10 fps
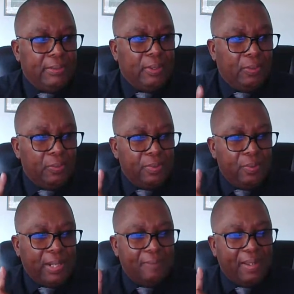So
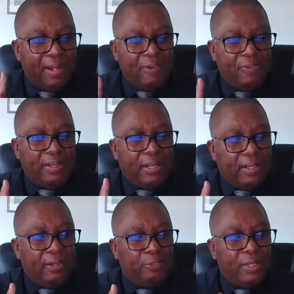you would have everything that
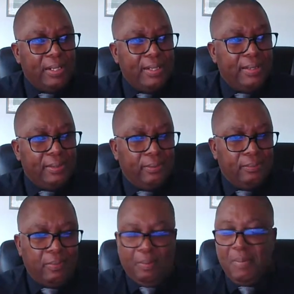the country needed,
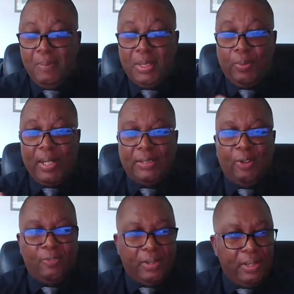or maybe twice
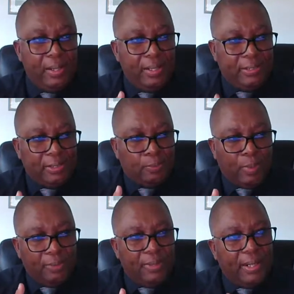over, in just
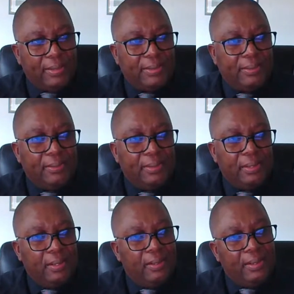one reactor.
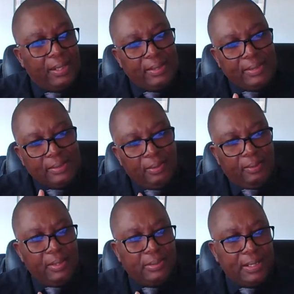That is
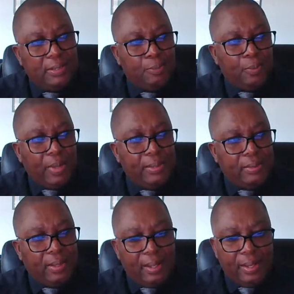not a sensible way
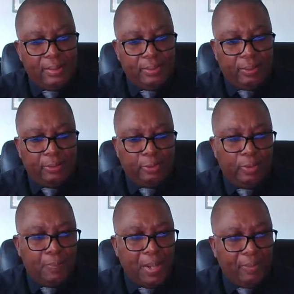to have, to
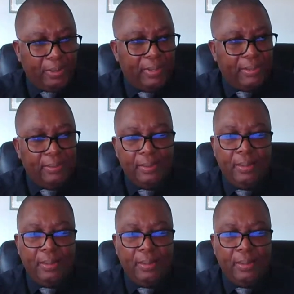control a power grid.